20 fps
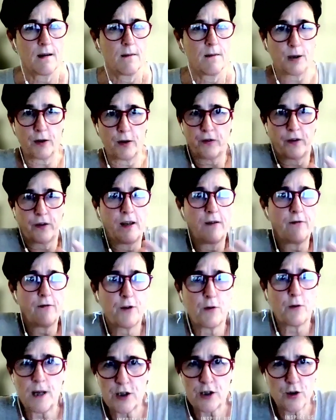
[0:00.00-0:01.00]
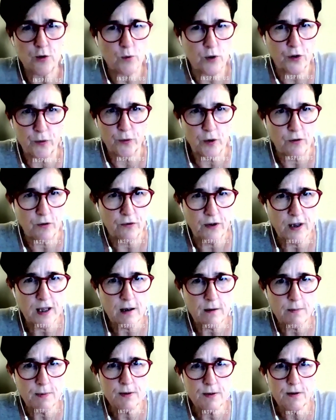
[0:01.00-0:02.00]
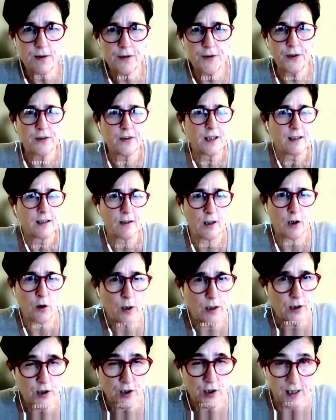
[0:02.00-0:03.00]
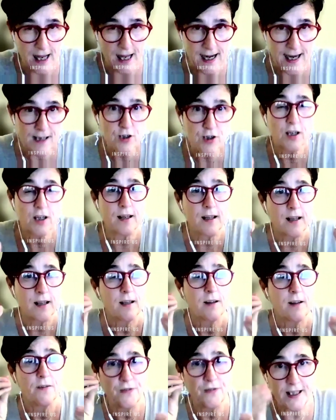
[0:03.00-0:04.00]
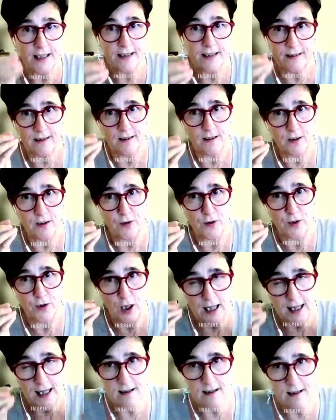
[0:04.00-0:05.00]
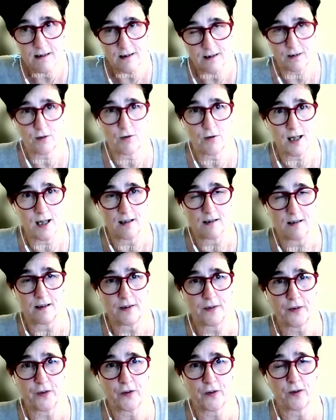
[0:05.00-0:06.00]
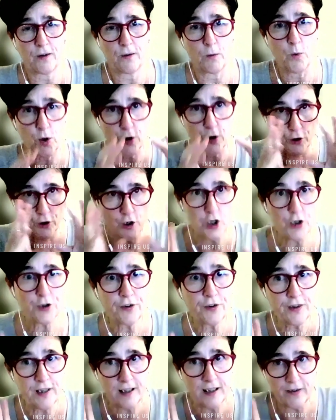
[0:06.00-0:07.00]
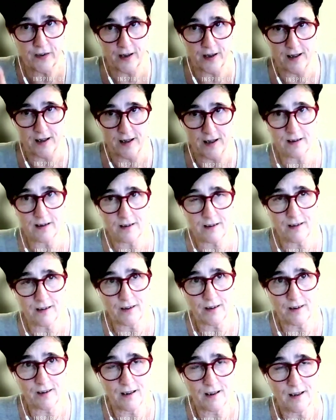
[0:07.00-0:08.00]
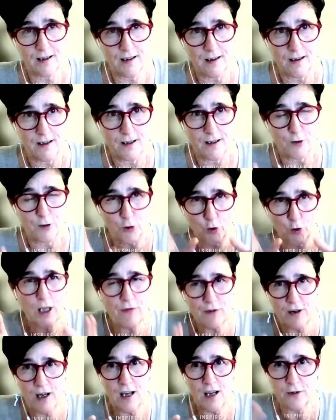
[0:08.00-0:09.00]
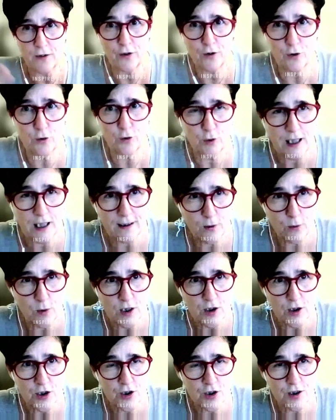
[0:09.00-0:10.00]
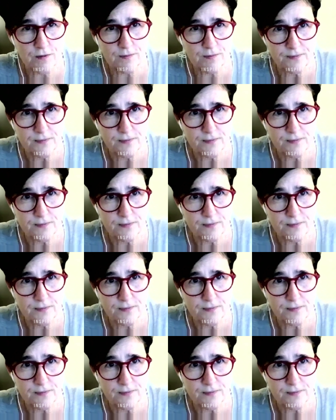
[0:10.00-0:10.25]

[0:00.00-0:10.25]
because the information was not available. The question, and actually the clinical trials were not designed to give an answer to that question.